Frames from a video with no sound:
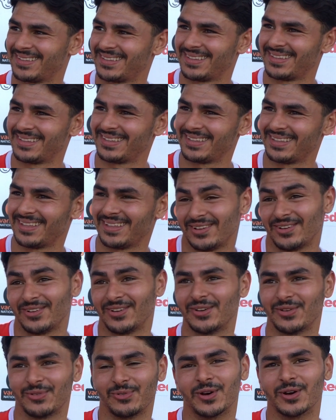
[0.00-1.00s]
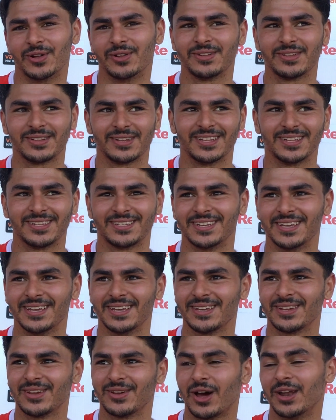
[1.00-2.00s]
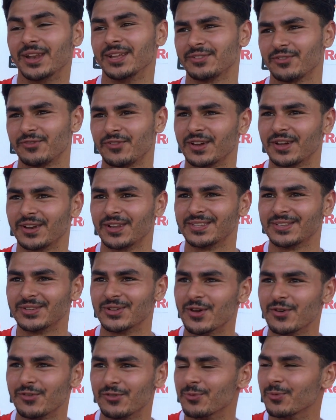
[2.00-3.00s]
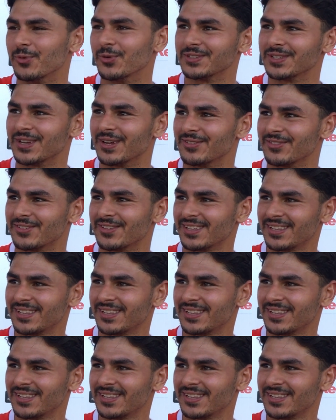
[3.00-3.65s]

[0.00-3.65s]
aren't they? Uh, well, let's see. I need to think I need to do it a few more times.